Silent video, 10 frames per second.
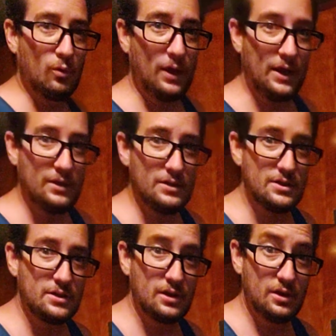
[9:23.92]

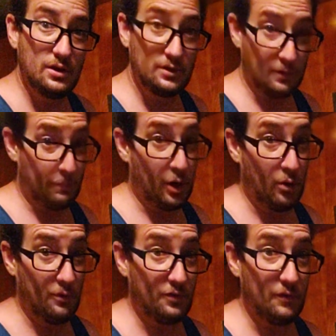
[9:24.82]
wings, the
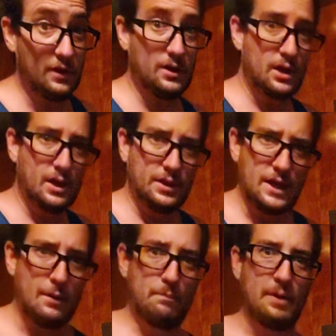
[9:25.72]
bones of it,
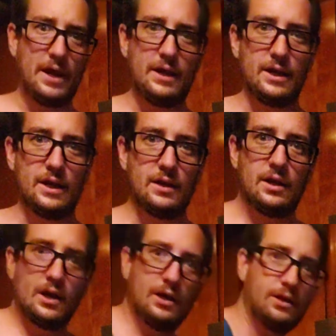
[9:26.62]
then baking it,
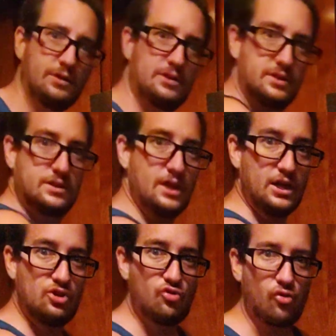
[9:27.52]

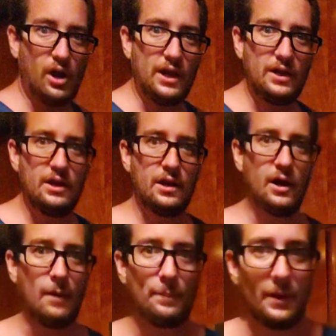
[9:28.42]
then grinding it
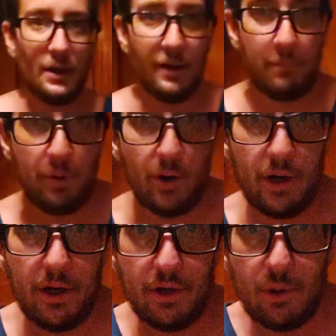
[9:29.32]
up, putting
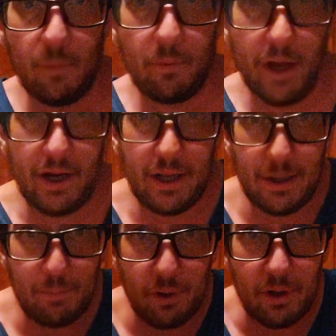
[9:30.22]
it into a plate, and
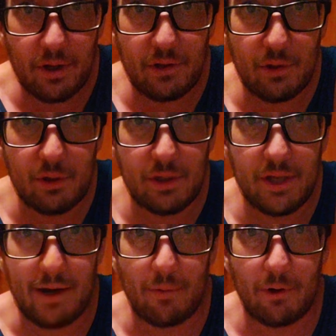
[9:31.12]
then putting it into a
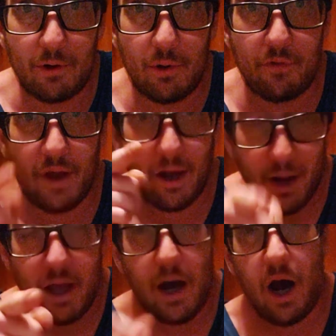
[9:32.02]
container when it goes out.
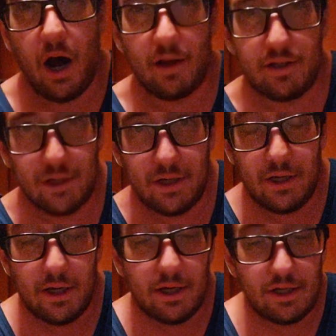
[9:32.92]
Honestly,
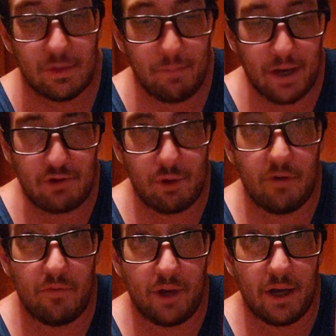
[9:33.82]
it's the best way
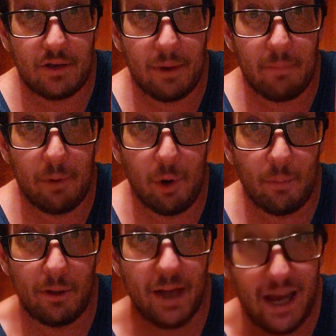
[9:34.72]
for you guys to make bone
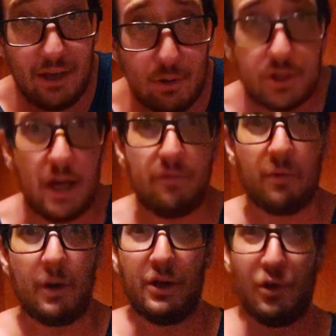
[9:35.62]
meal, and you save your
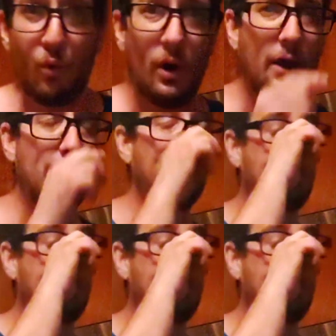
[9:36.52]
money. You know why?